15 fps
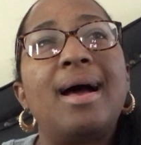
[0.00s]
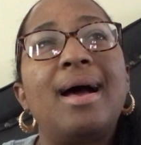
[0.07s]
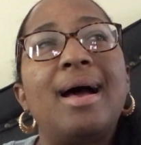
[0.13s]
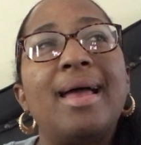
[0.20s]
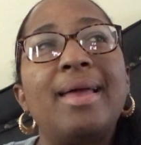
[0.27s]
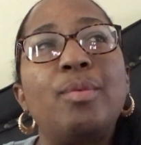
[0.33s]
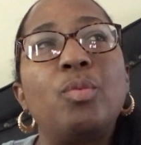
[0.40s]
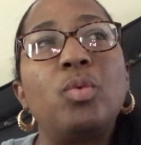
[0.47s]

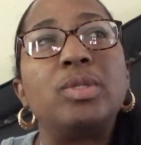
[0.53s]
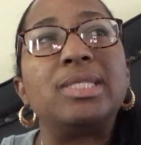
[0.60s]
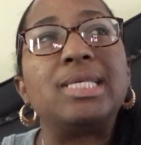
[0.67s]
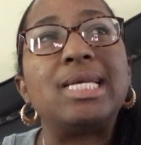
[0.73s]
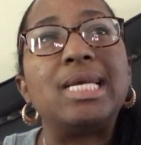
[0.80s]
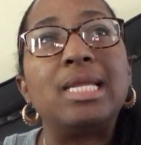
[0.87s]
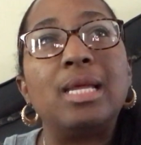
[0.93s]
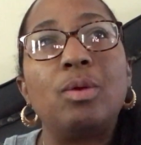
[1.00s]
I was
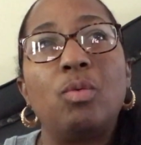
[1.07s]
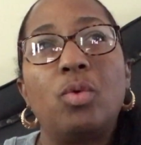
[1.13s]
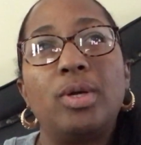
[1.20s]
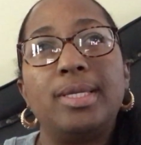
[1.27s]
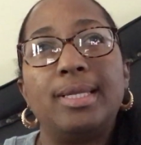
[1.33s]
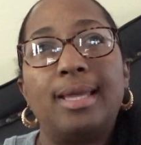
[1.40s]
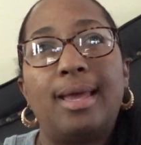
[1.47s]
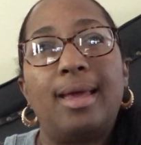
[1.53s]
eating
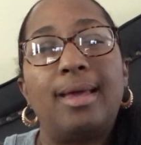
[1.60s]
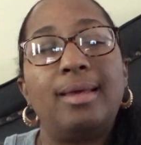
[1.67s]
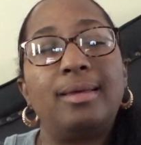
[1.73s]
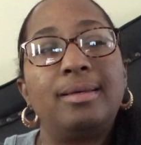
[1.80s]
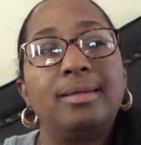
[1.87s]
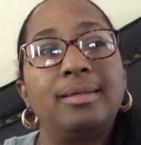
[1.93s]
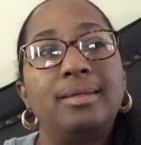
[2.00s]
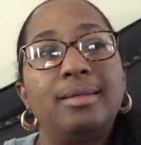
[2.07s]
one day
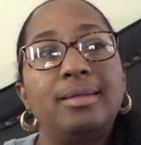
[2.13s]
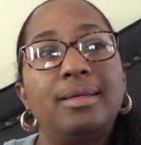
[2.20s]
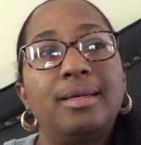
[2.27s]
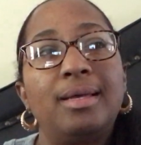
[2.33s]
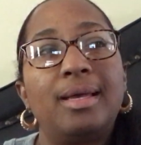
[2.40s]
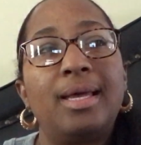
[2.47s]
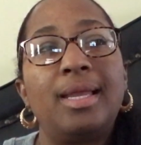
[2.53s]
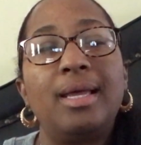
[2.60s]

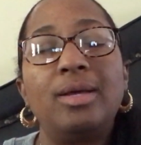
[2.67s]
and